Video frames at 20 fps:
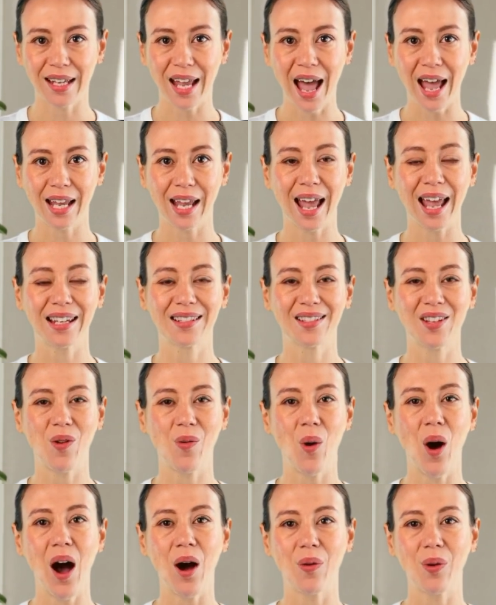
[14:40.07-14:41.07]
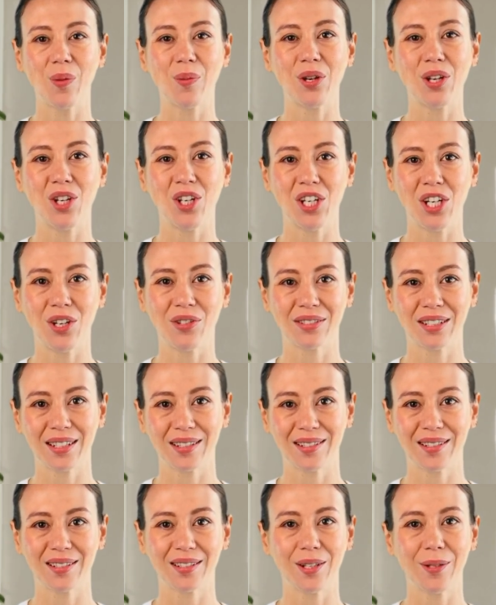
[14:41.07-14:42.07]
I can't see why we wouldn't do
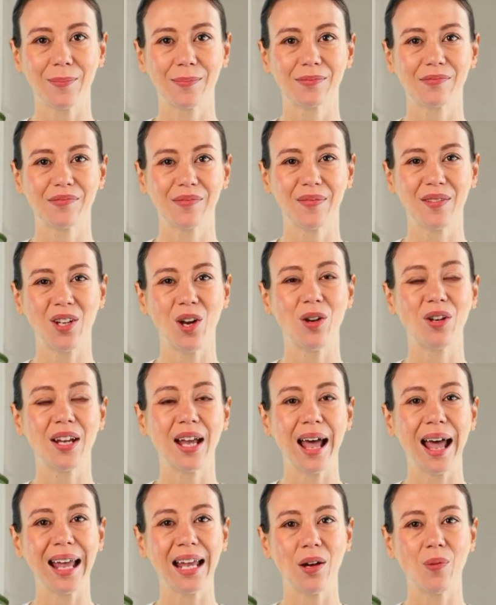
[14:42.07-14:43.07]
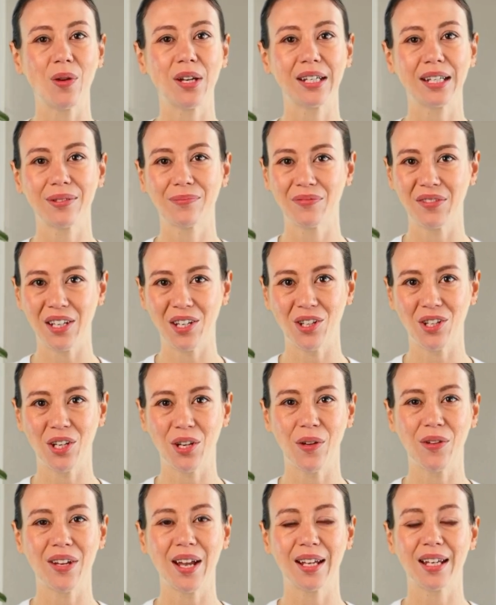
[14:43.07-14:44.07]
this. Don't let anyone convince
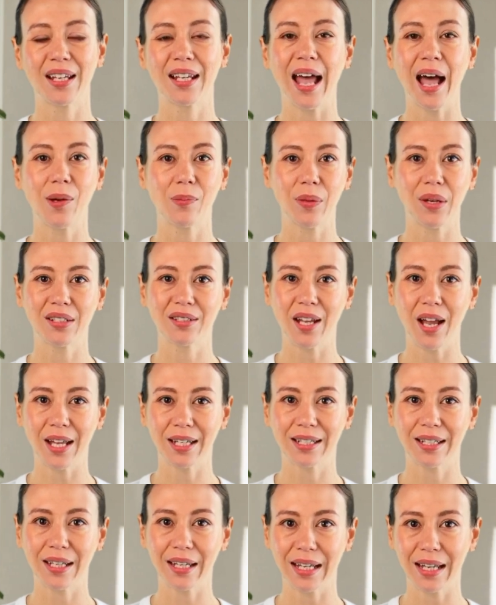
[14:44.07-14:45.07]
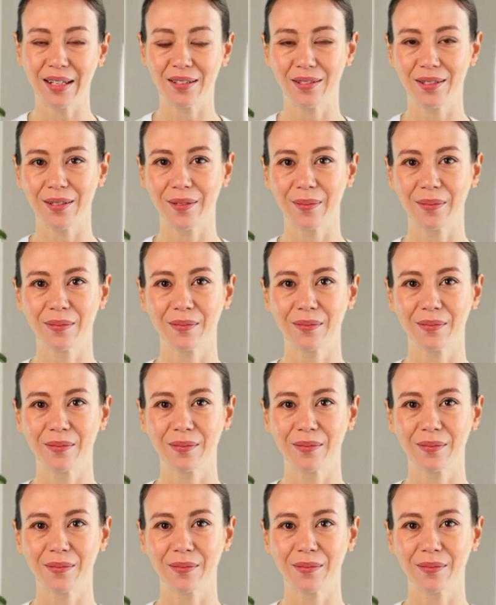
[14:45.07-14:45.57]
you that it can't be done either.